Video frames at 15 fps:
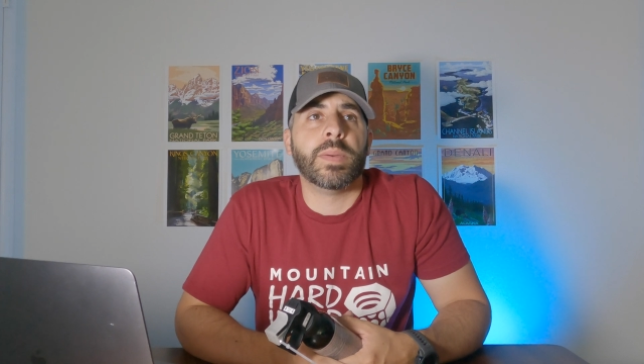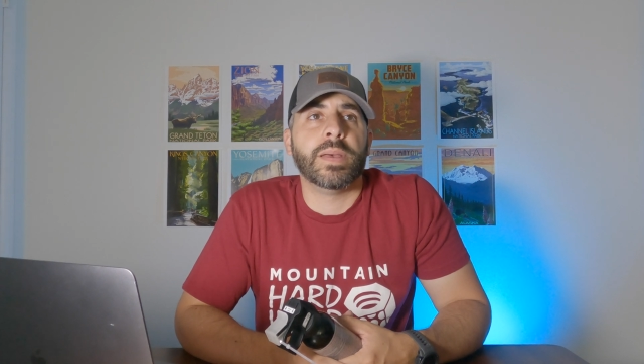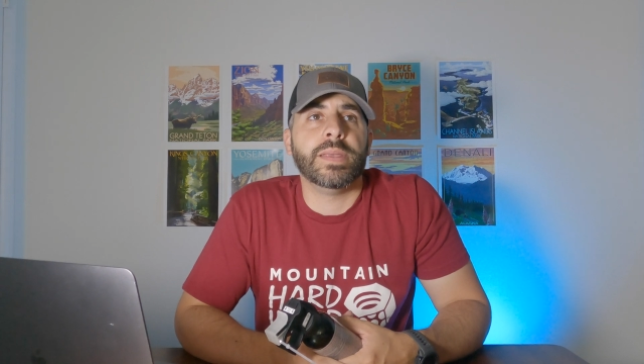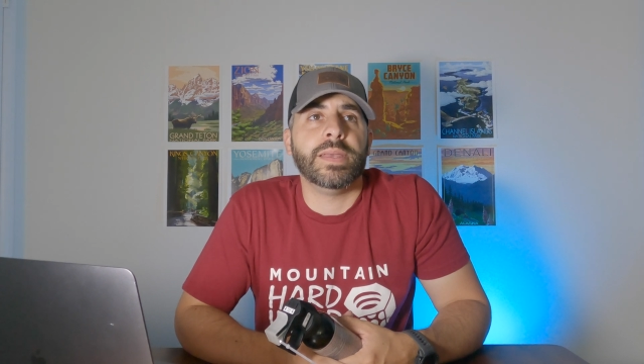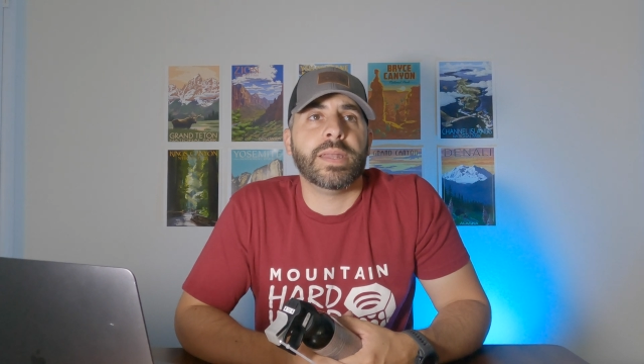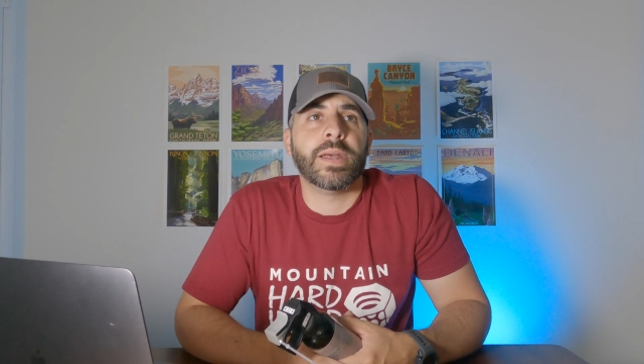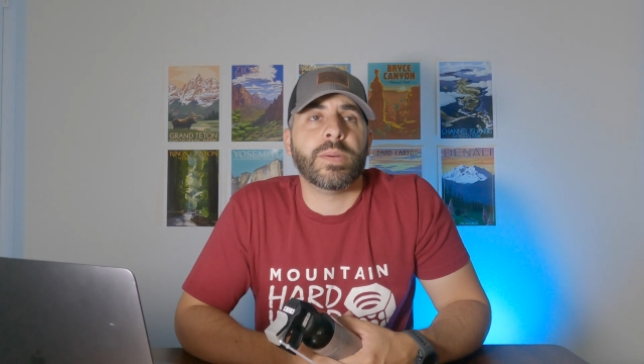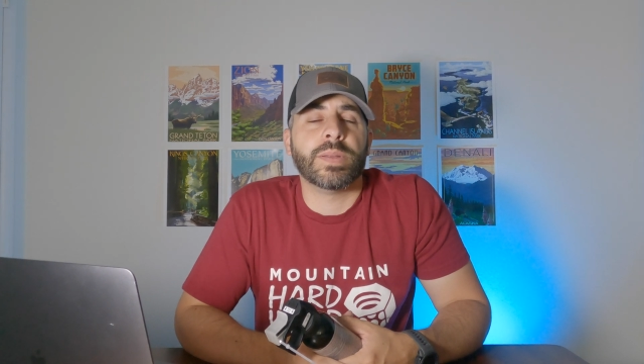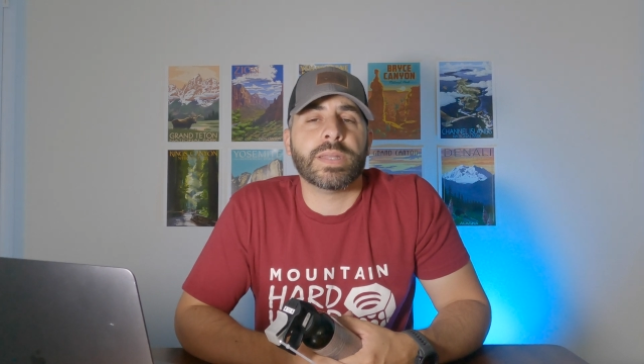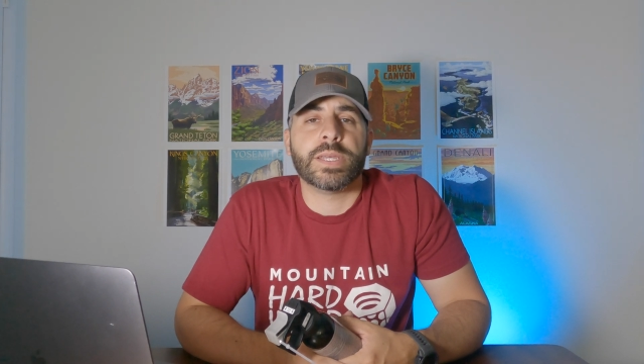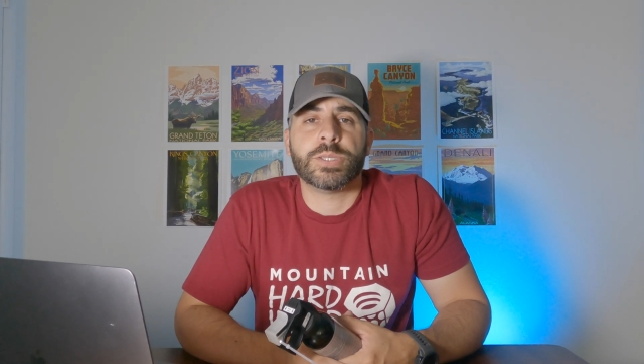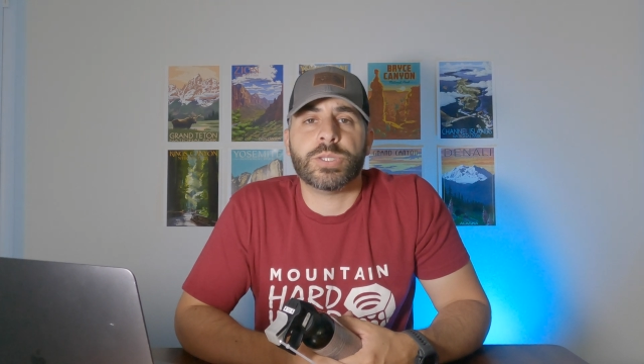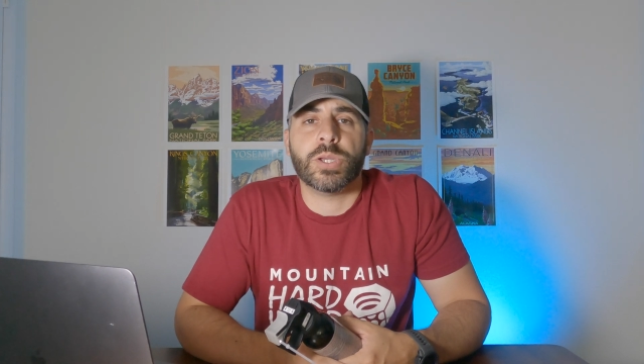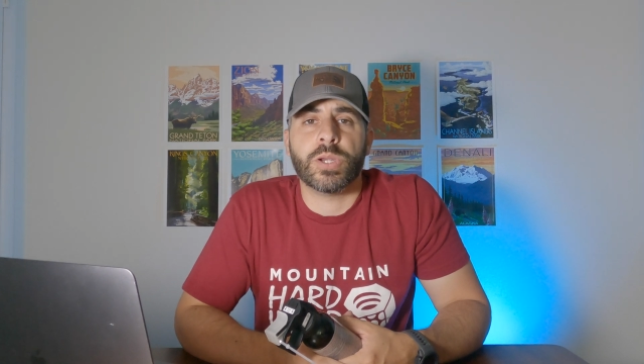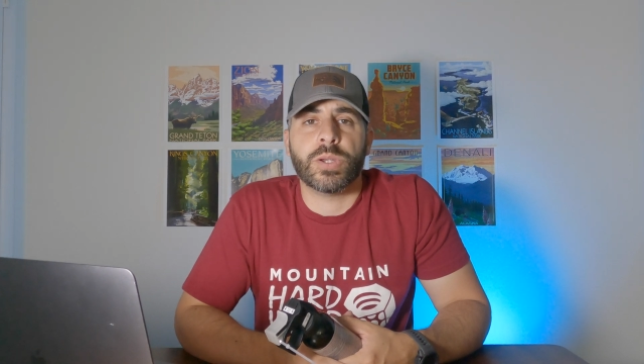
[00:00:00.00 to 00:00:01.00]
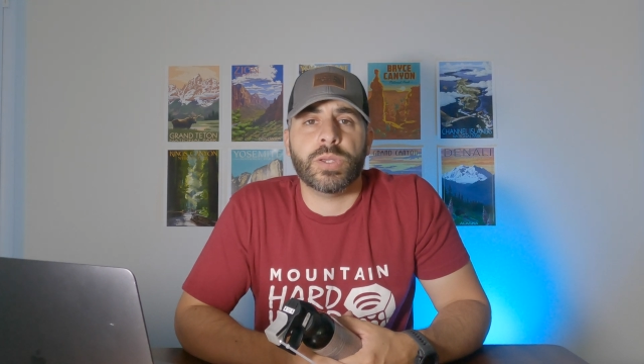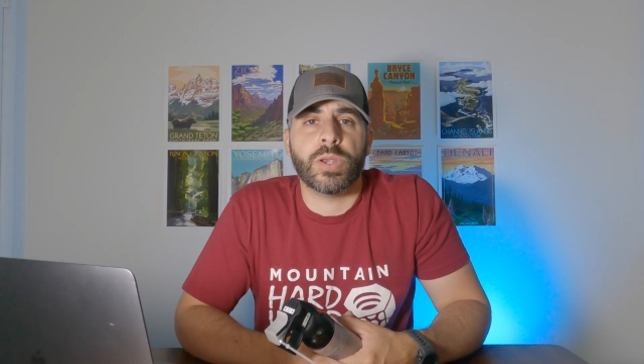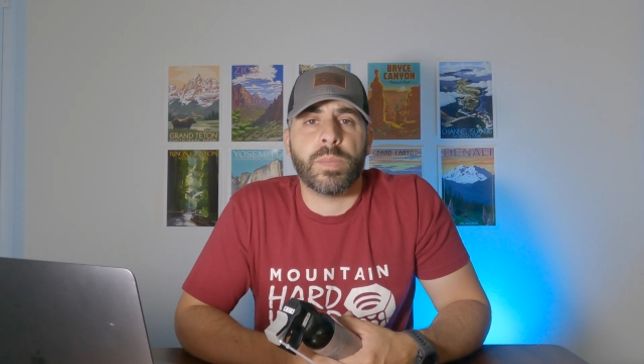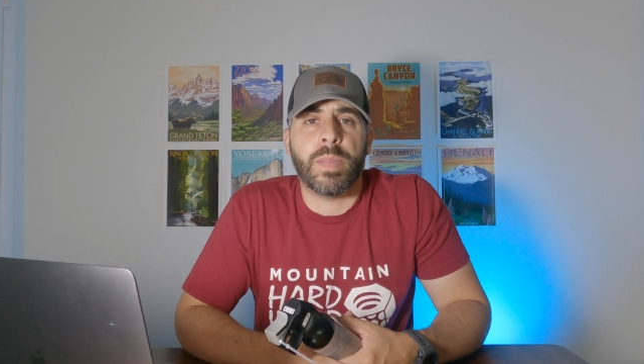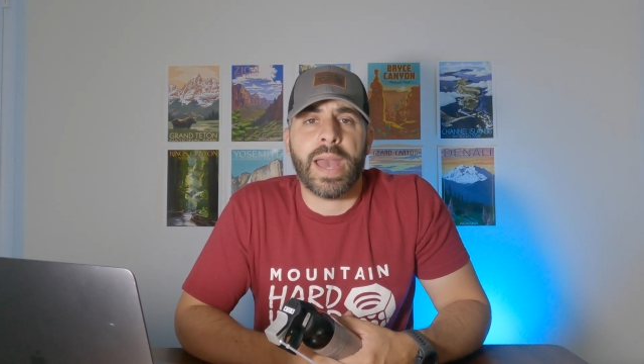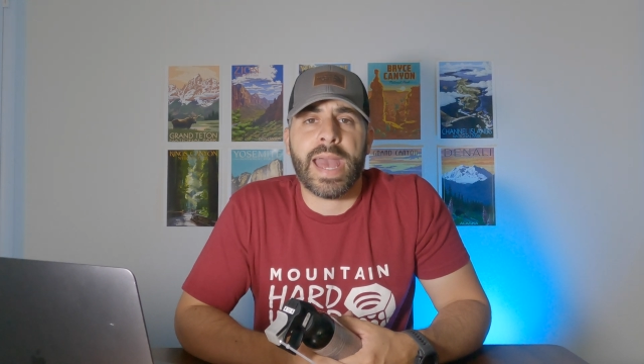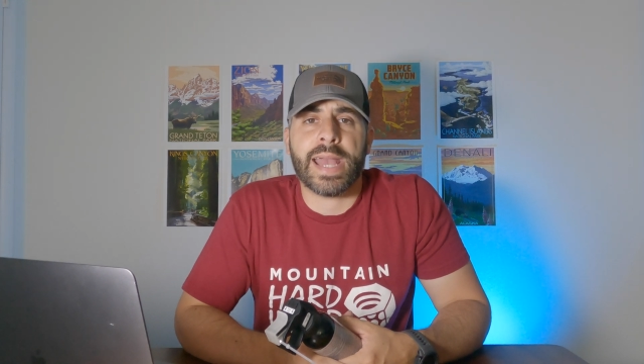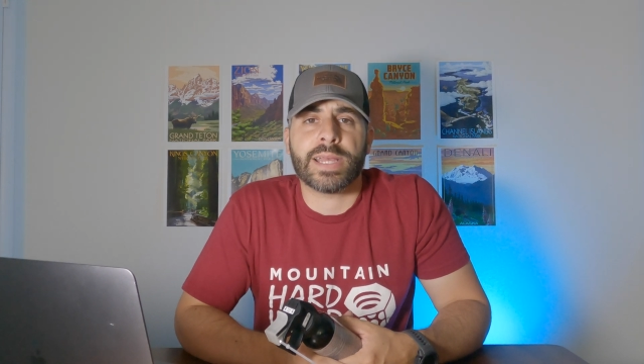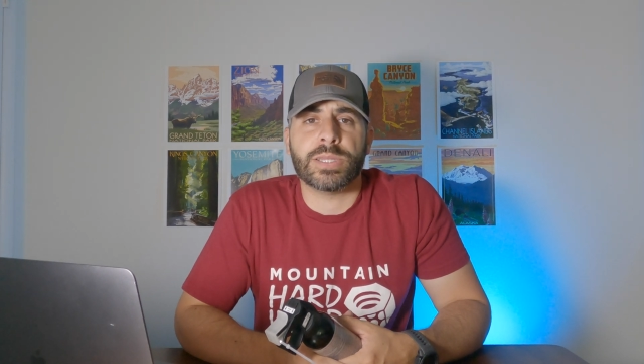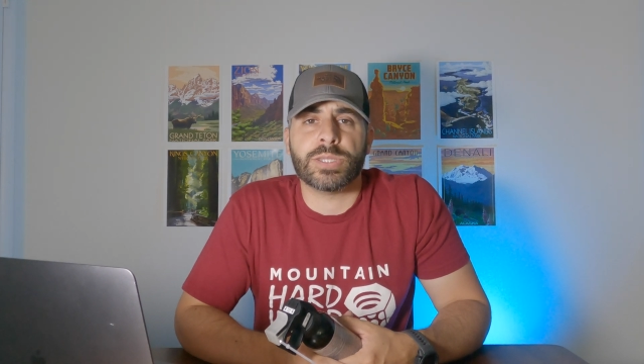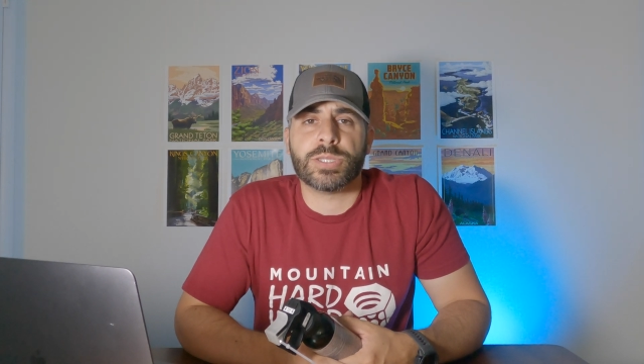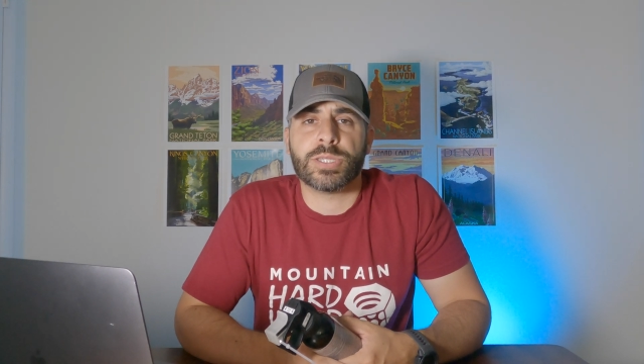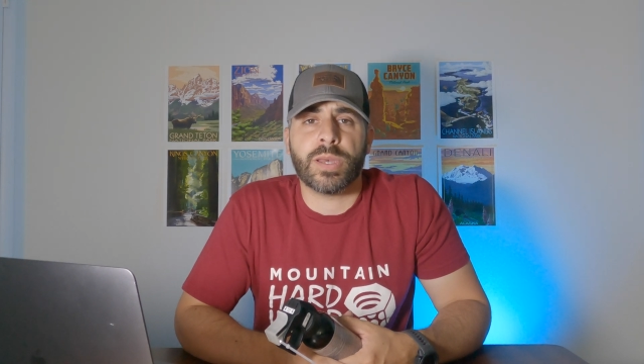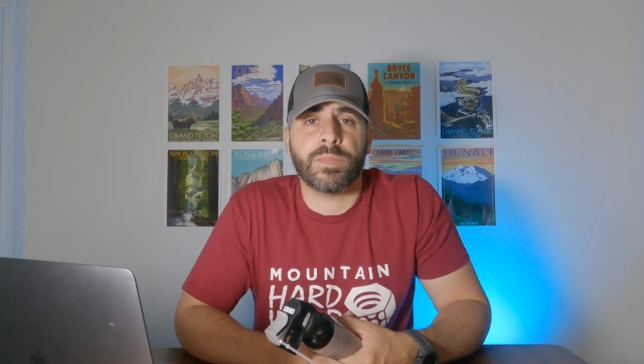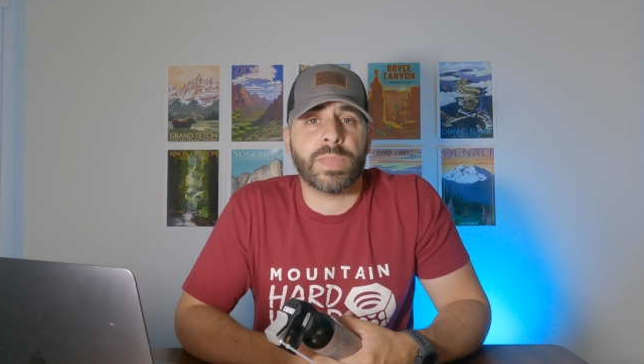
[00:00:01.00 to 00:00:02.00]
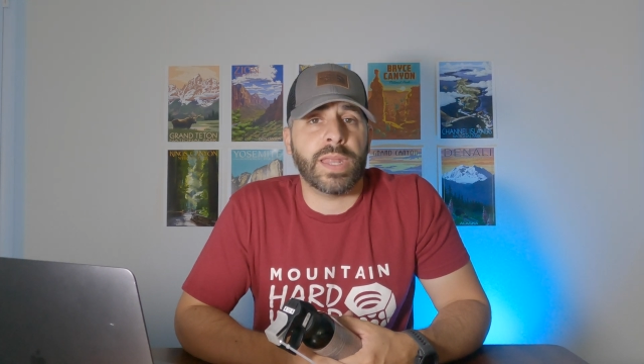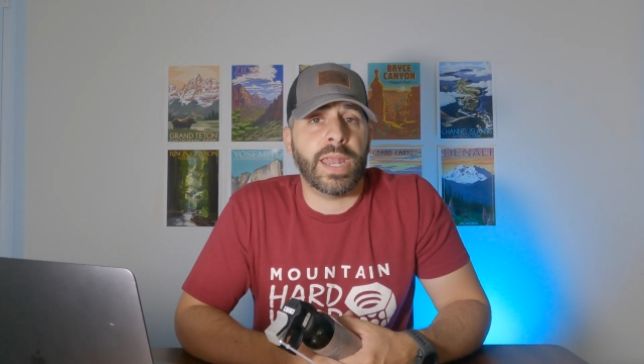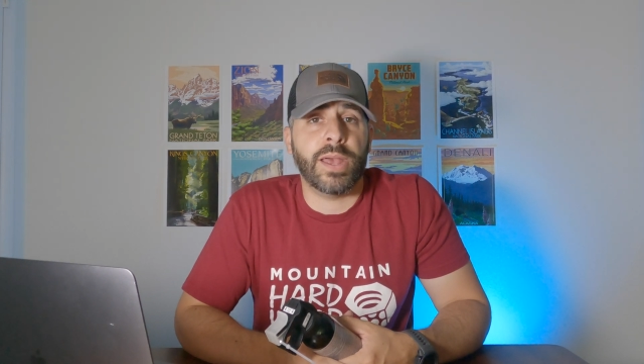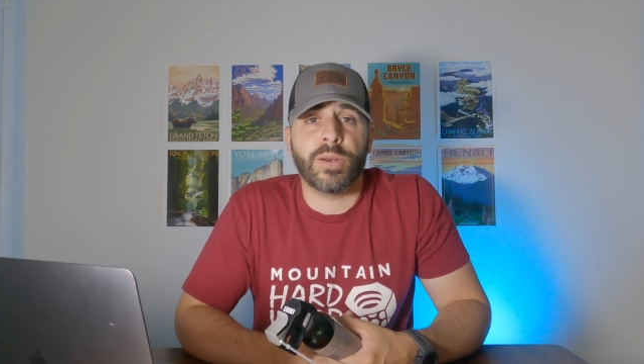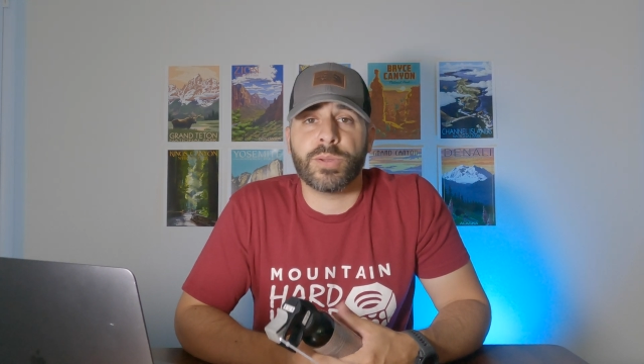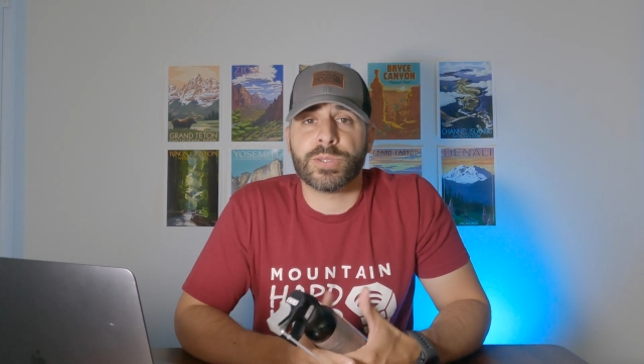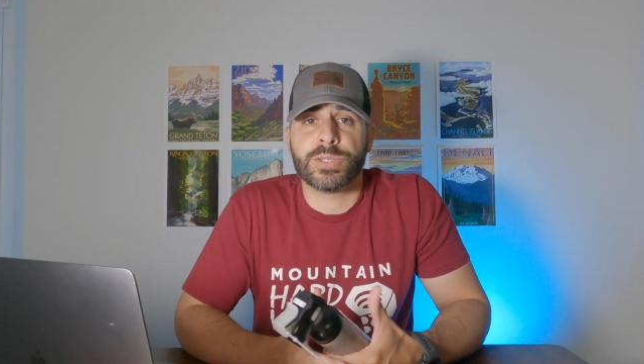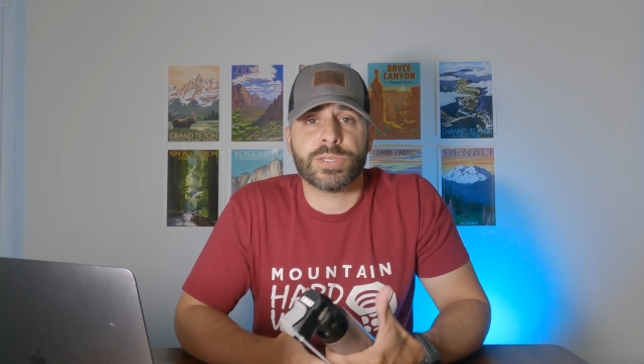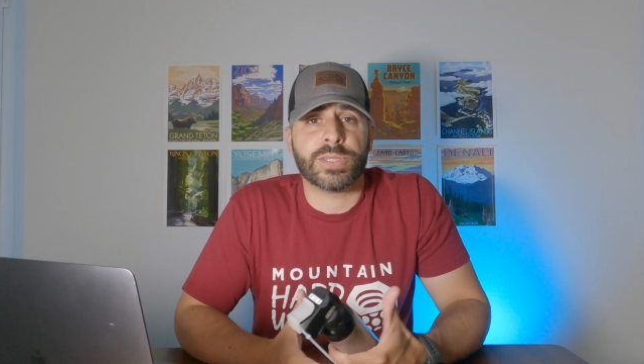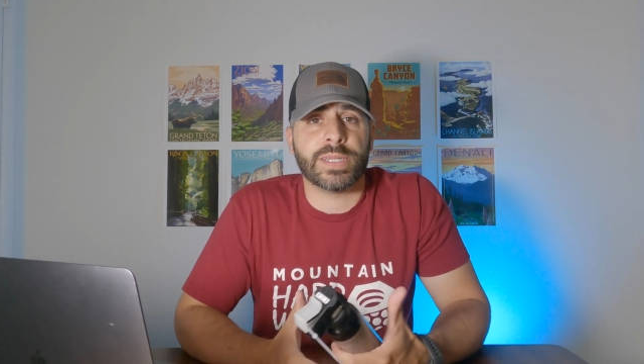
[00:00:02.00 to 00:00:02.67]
you know, unless you're packing something else,